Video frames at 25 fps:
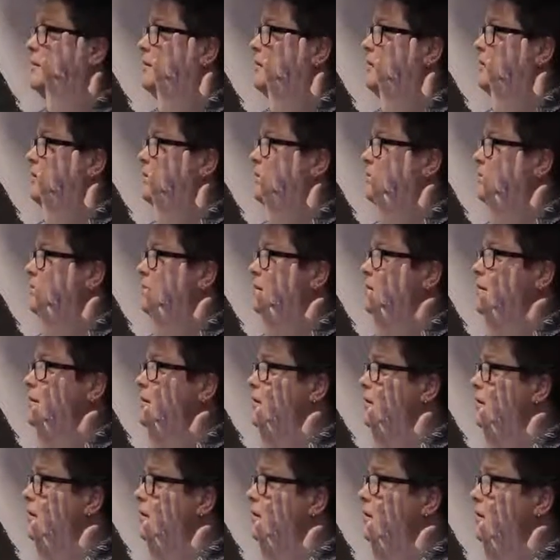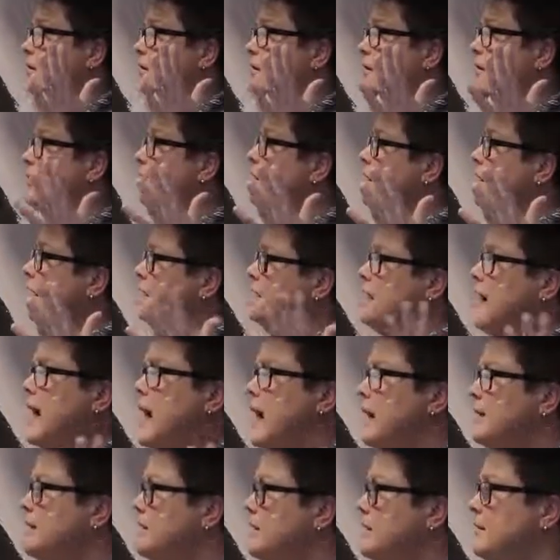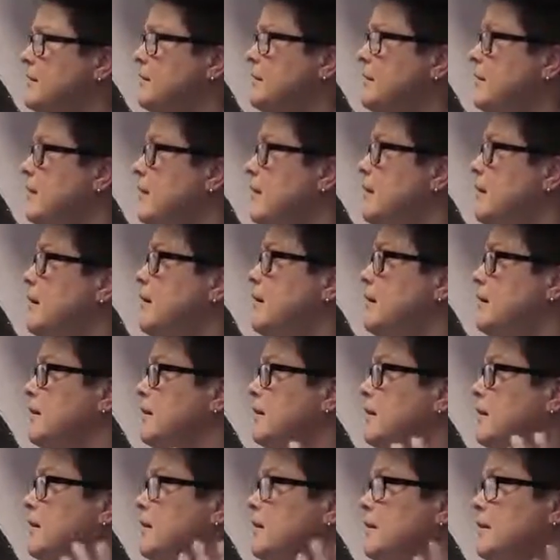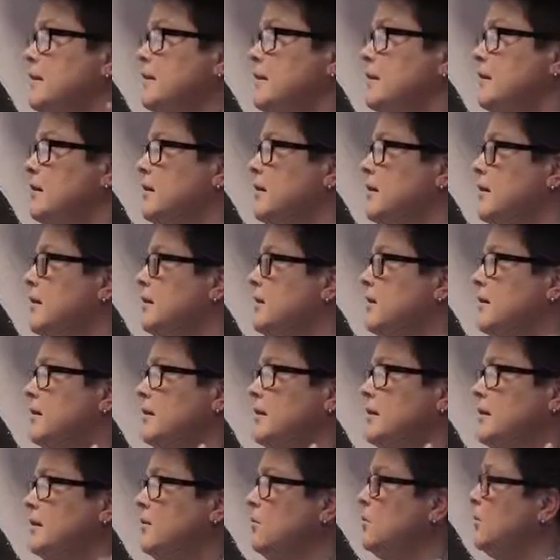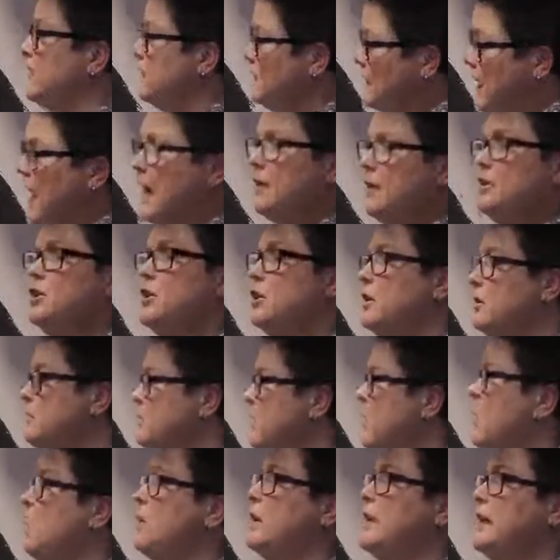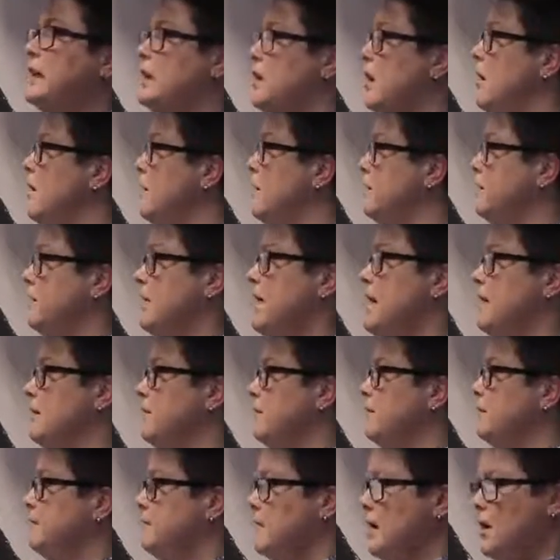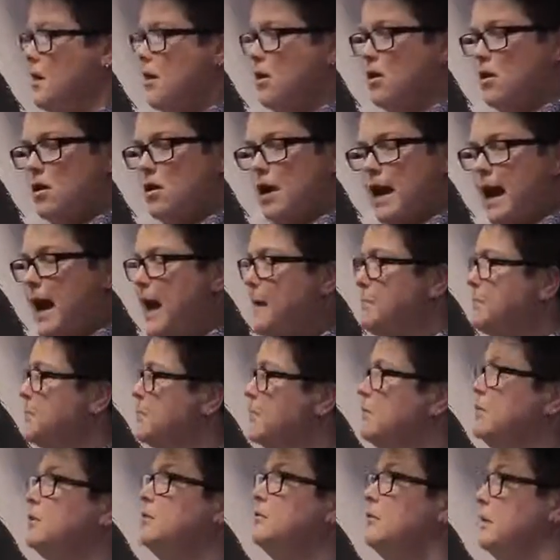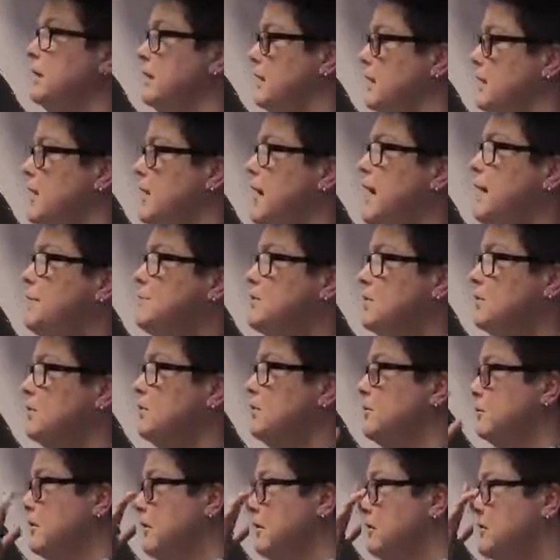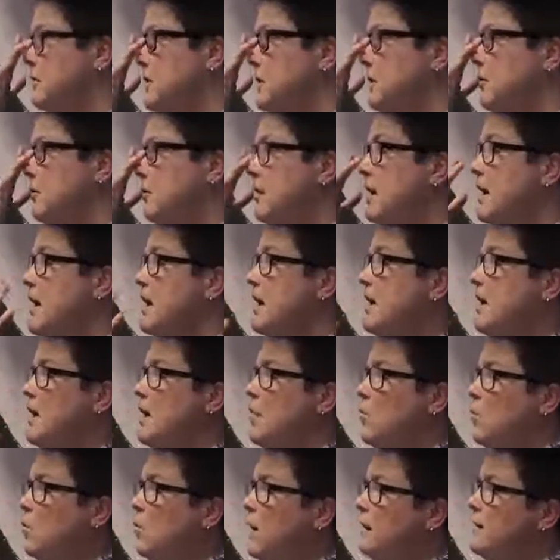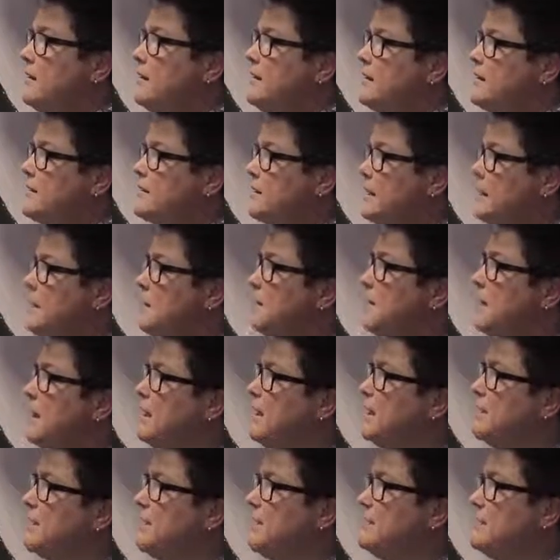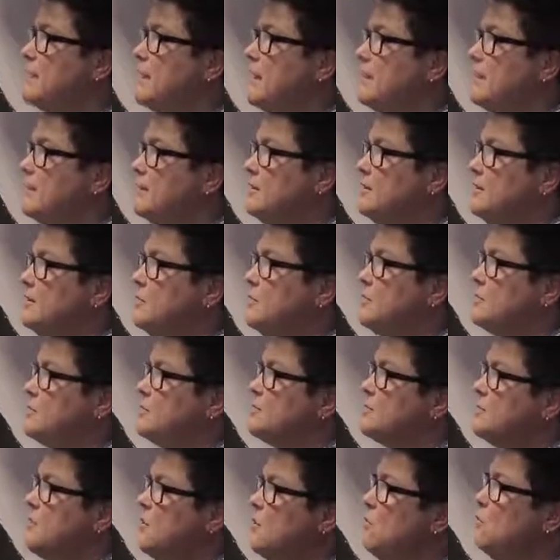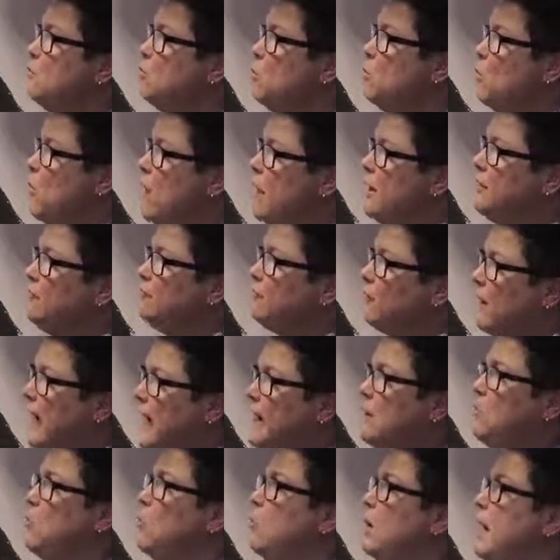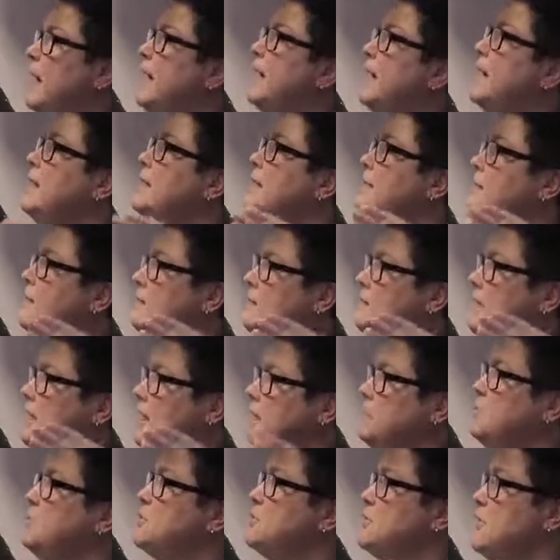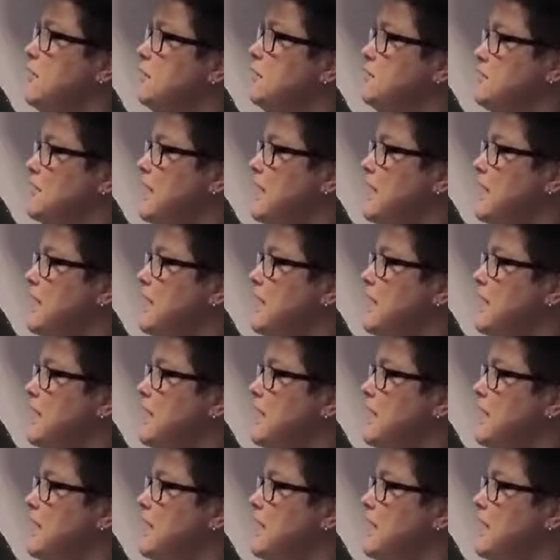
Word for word: or possibly call them and say, Yes. send me attachment if you didn't. Well, yeah, you can totally call friends. Oh, absolutely, absolutely. So what this campaign is designed to do is there's no one right way to keep yourself